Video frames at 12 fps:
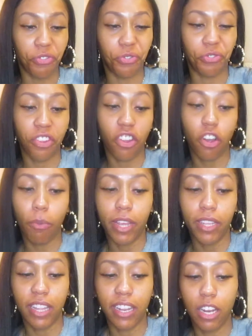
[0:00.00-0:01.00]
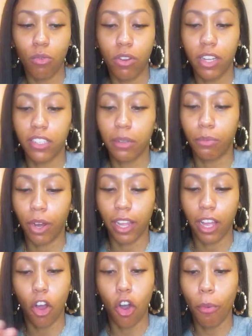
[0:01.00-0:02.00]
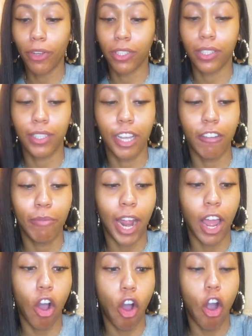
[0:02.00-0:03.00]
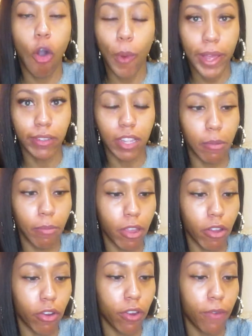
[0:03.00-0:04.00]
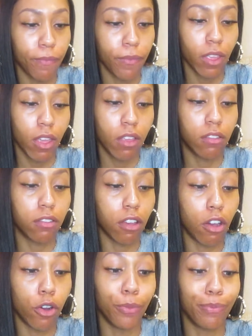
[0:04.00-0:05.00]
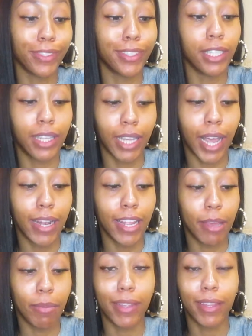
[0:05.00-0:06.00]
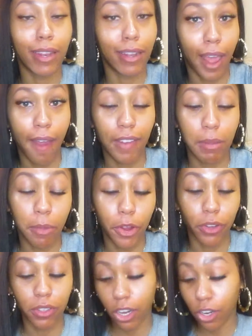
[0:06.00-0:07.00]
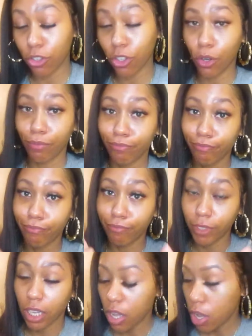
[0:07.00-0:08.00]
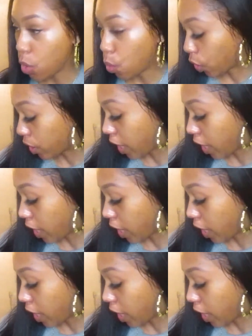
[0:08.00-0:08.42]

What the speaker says: show because they didn't want us to bring like a whole bunch of stuff, but I always need a mirror, so it's a good thing I did because they didn't have any mirrors there, so worked